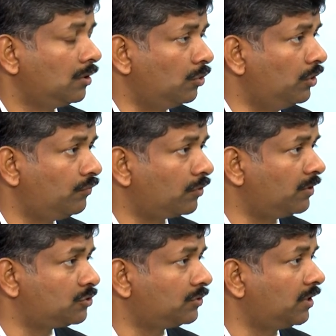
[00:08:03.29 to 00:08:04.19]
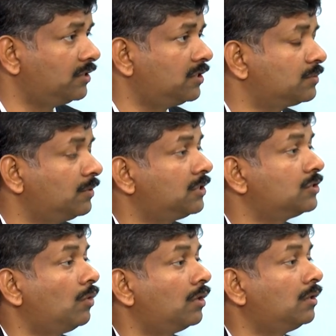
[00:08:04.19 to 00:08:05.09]
24 months or 36 months
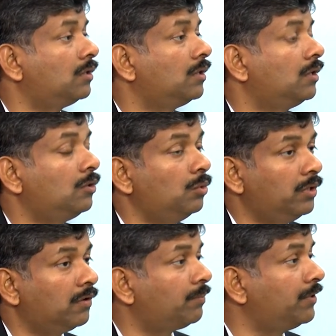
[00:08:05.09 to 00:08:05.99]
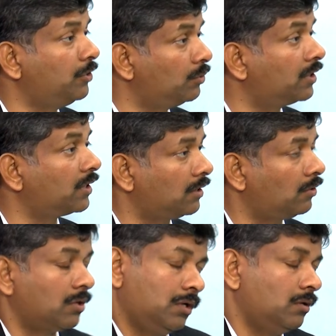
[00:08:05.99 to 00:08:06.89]
is what to develop a new drug
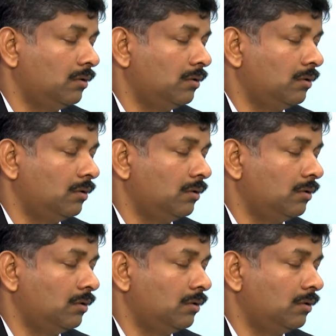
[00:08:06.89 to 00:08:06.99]
or